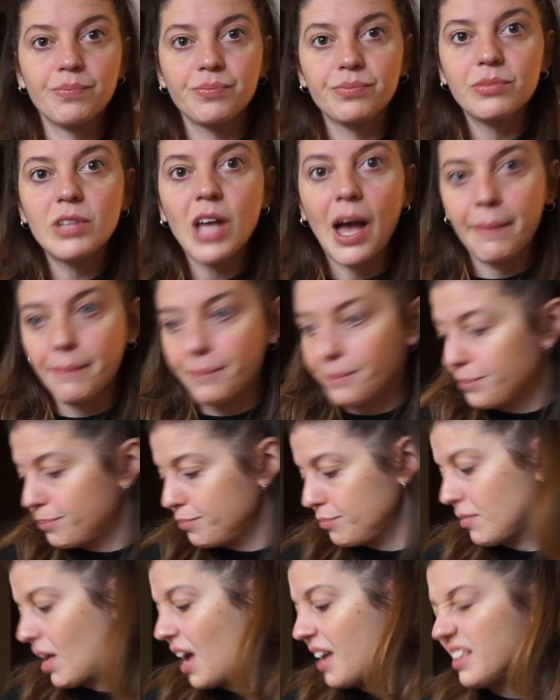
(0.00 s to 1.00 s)
Yeah,
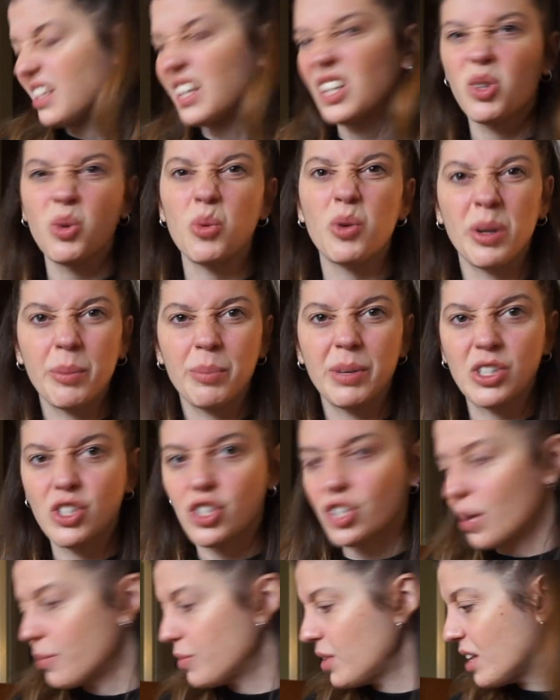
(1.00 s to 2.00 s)
I think during beach
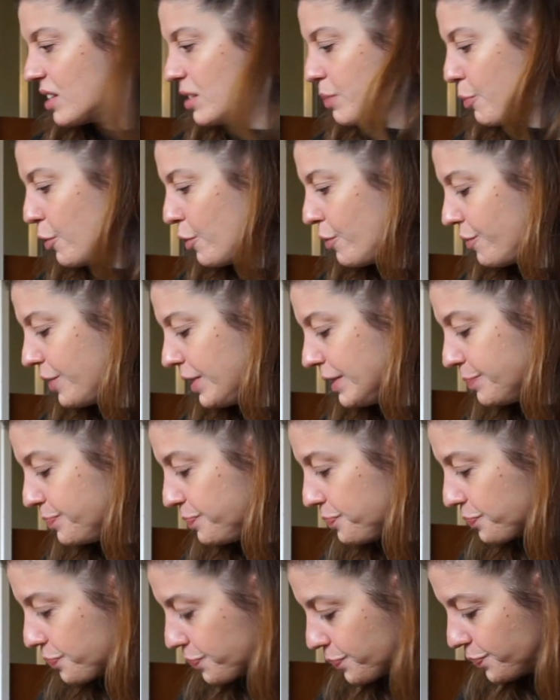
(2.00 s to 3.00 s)
time that's perfect.
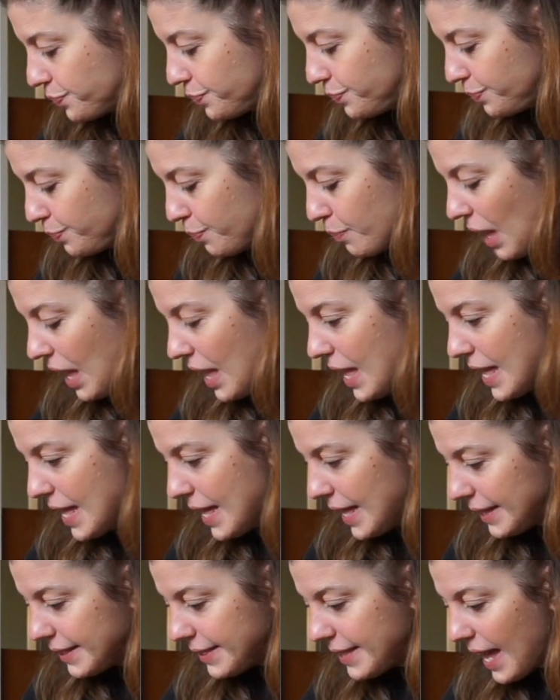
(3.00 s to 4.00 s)

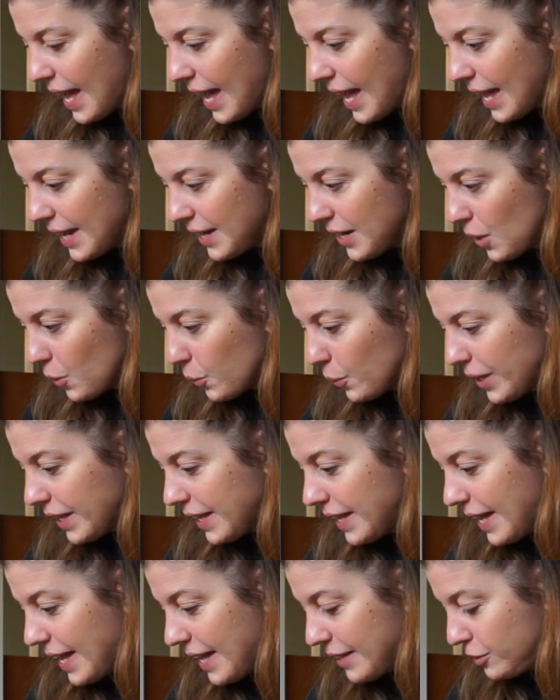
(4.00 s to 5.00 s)
Then we
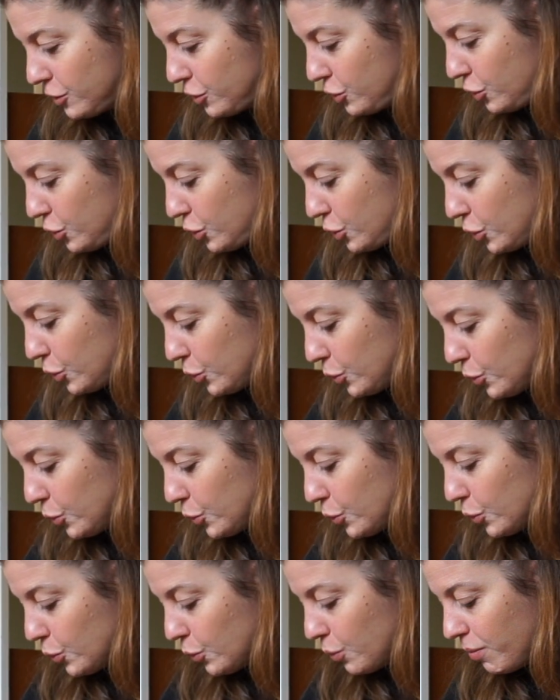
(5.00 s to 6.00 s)
get
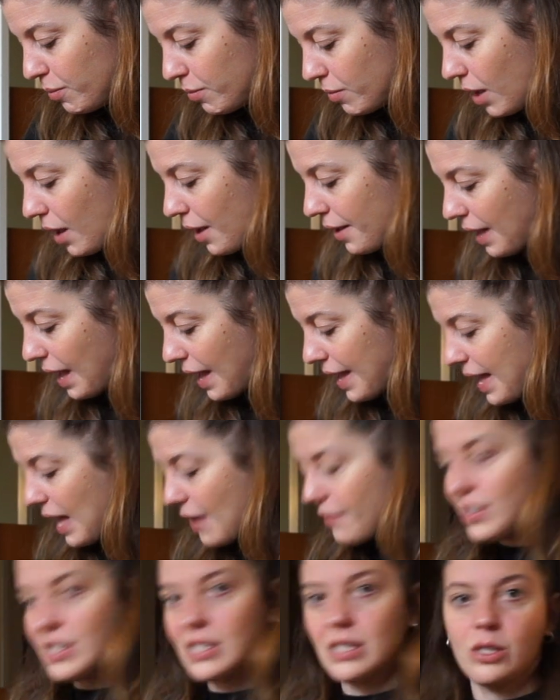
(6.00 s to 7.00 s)
to, I have
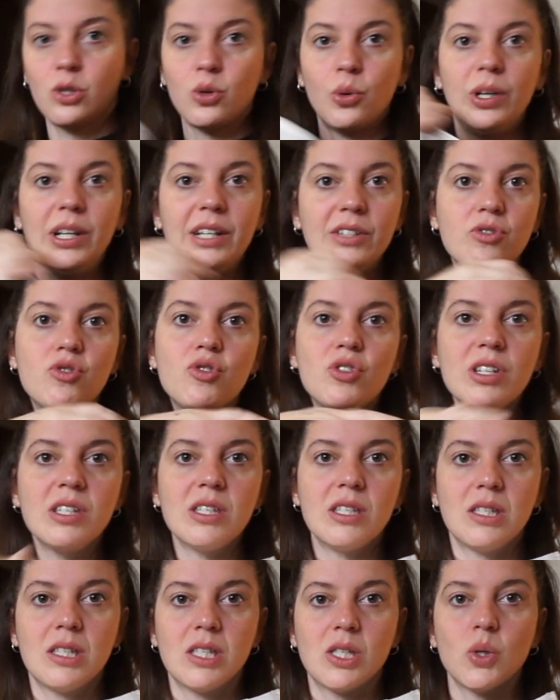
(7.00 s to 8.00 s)
his toiletries,
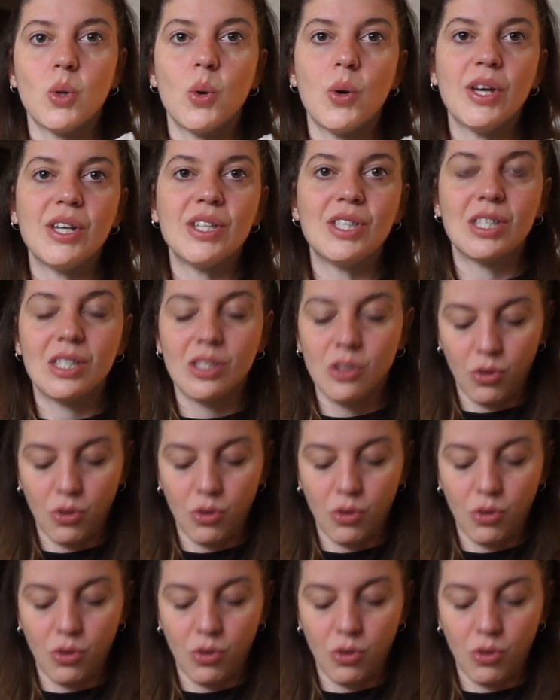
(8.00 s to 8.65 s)
so it's